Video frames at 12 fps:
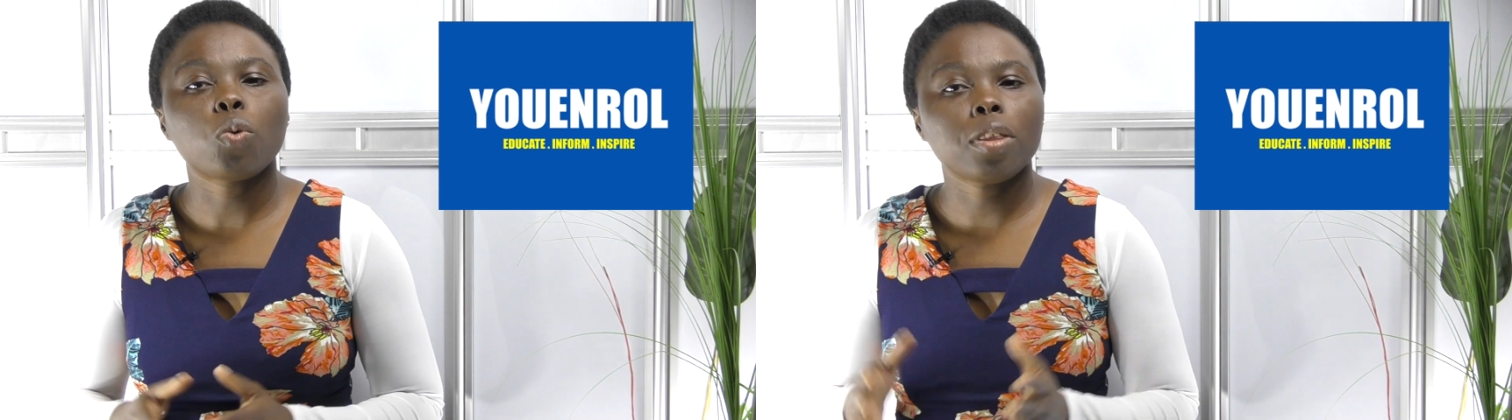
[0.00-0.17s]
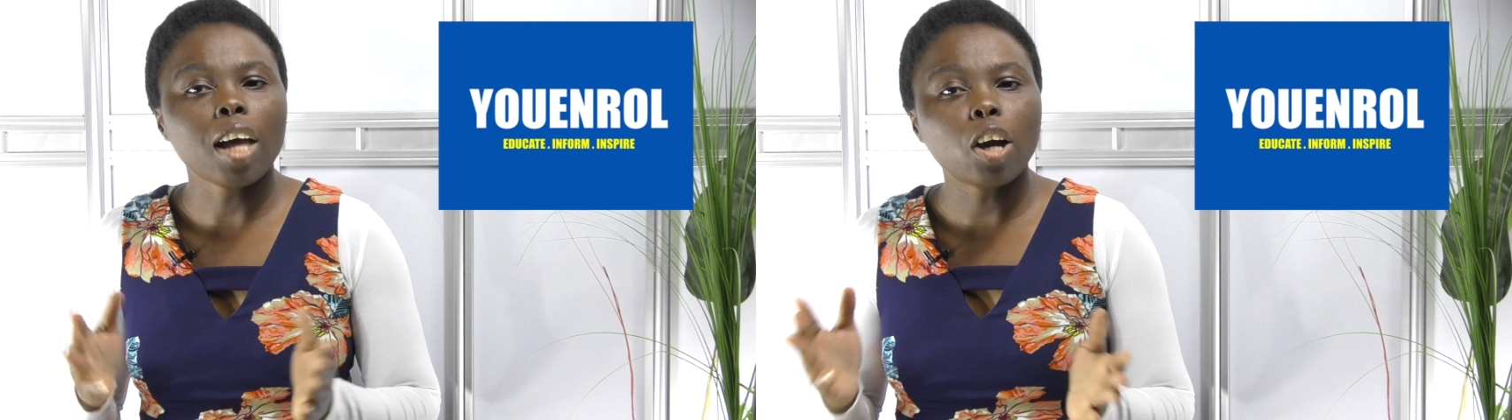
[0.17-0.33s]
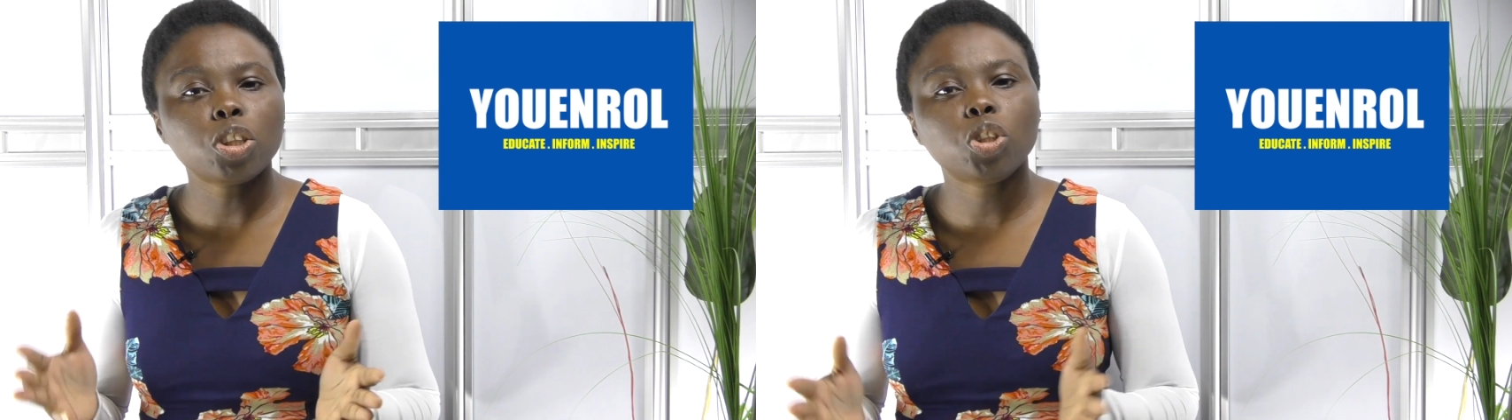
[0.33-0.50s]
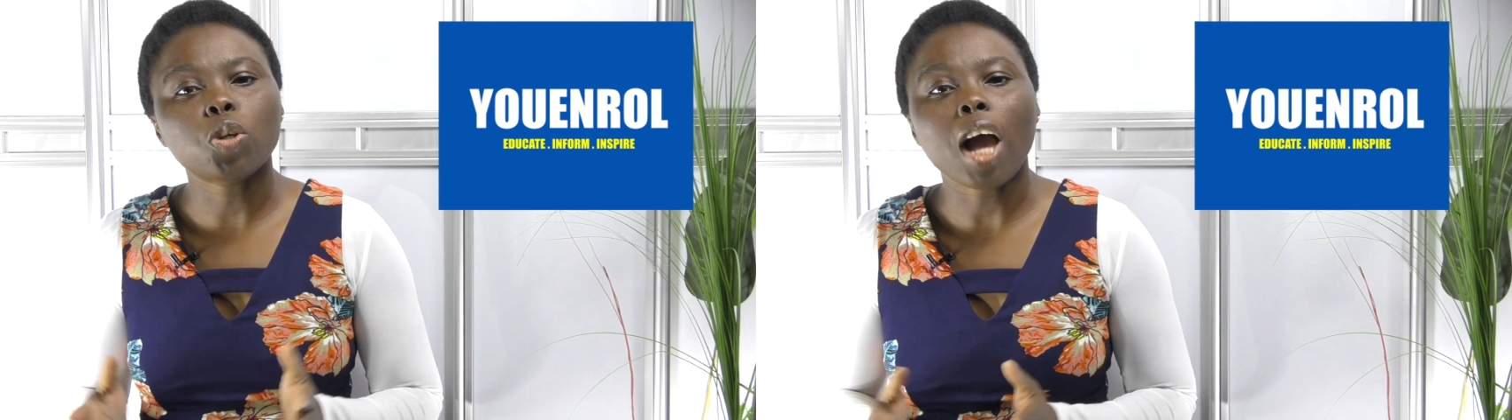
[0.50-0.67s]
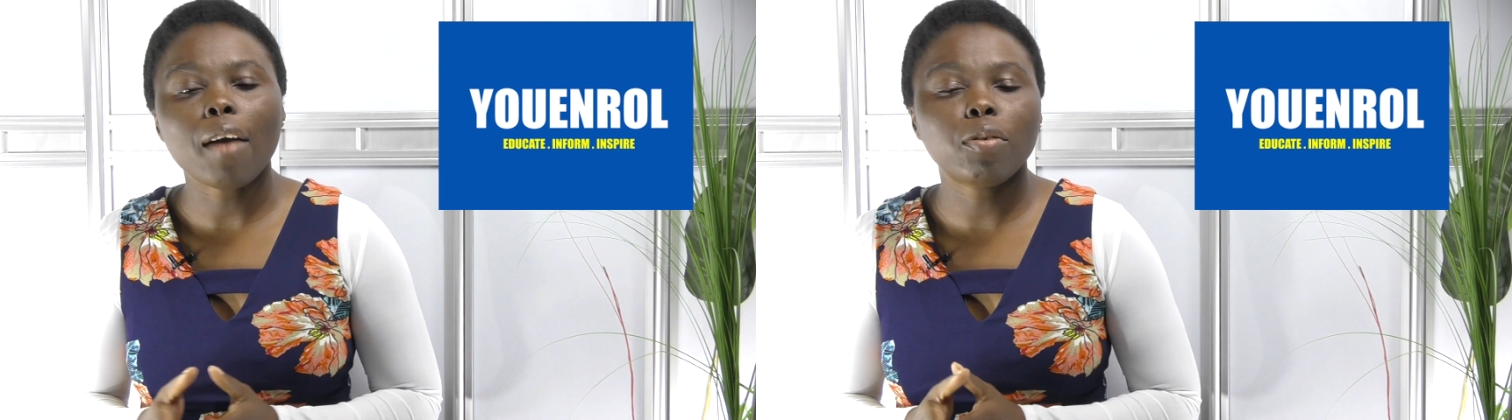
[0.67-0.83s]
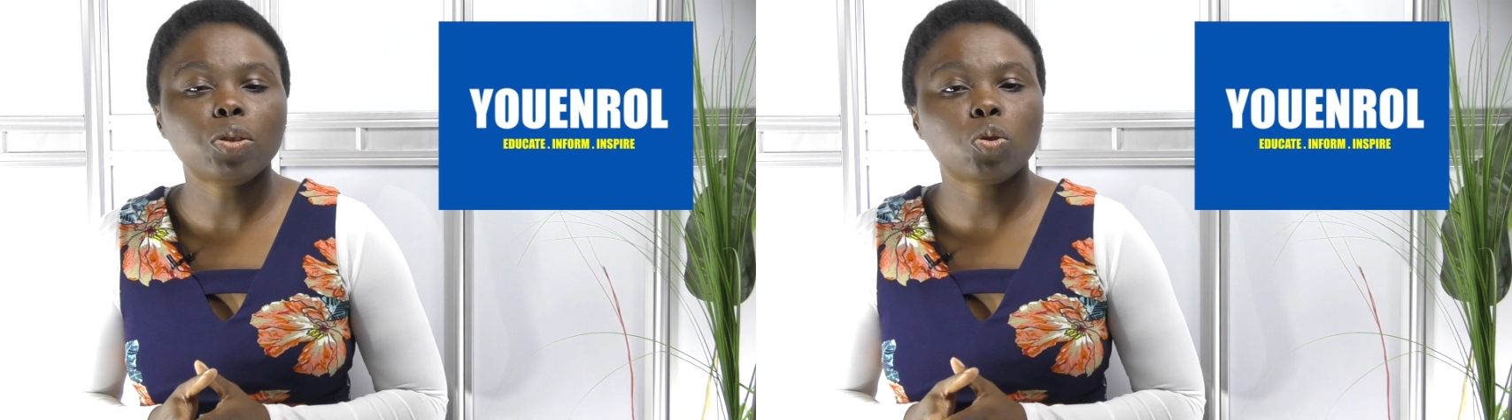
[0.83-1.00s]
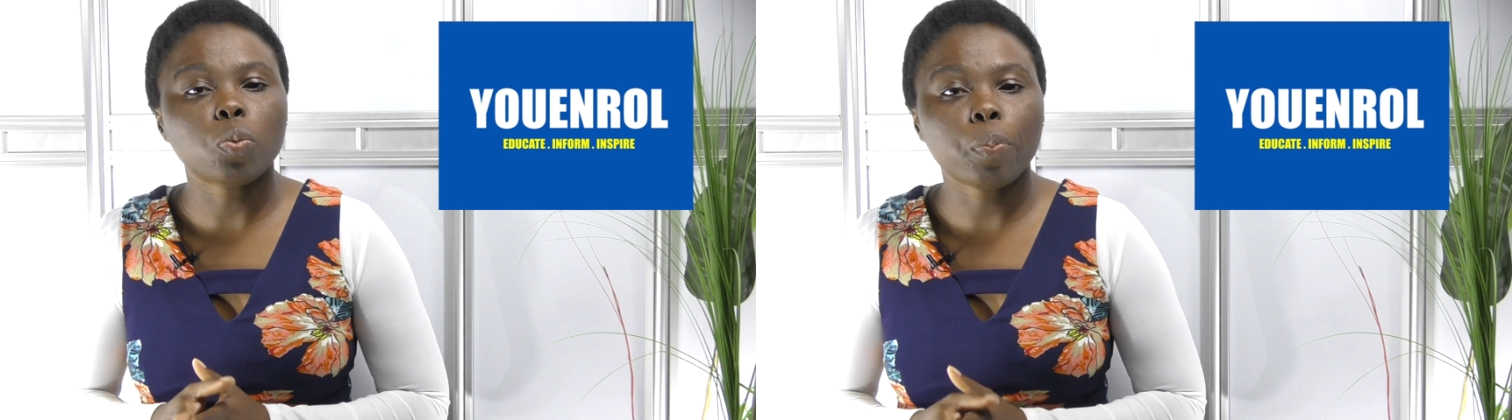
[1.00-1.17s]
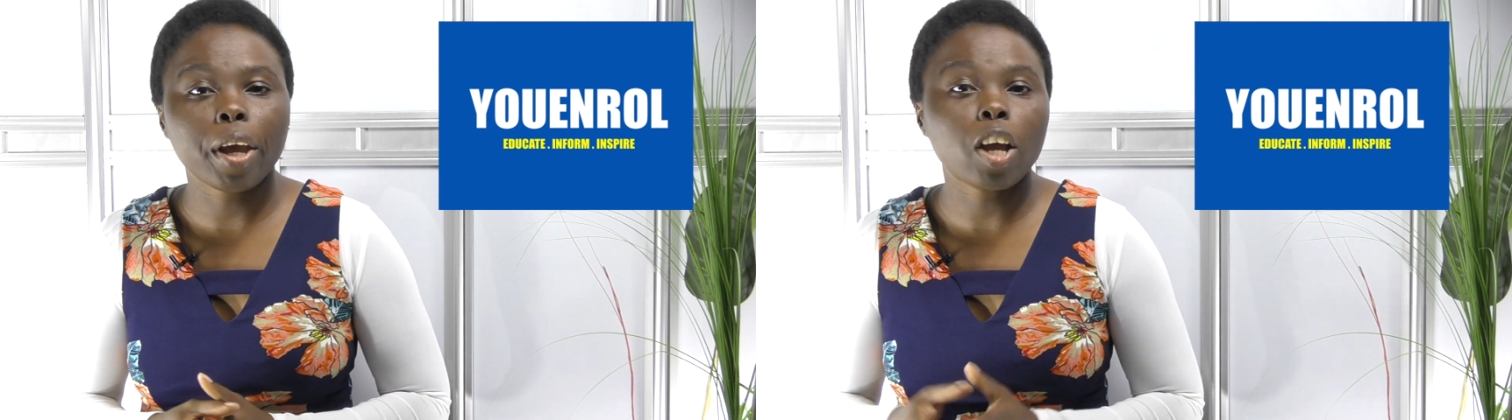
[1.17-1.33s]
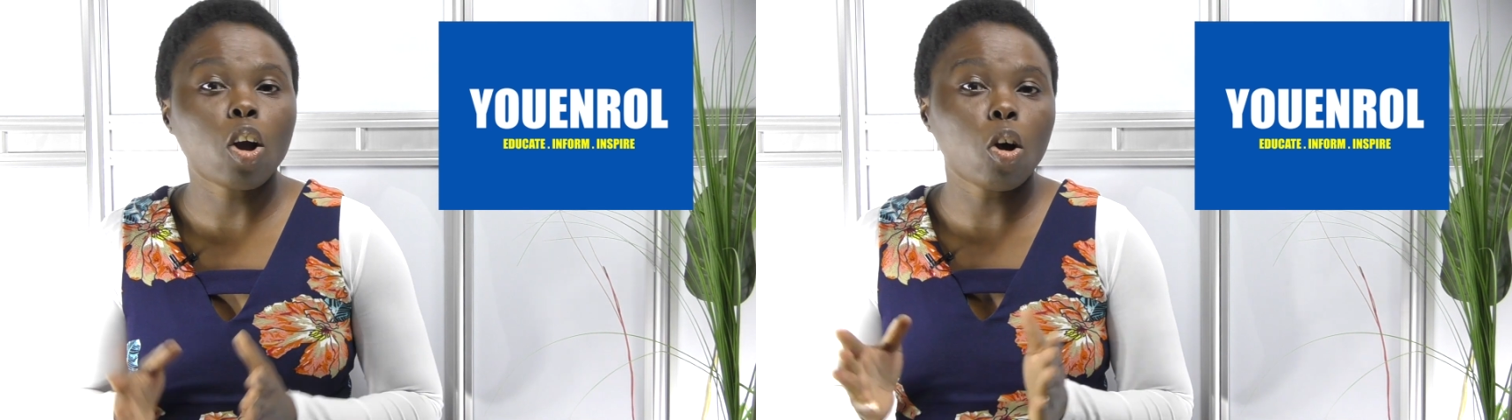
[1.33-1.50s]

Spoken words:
without you having to pay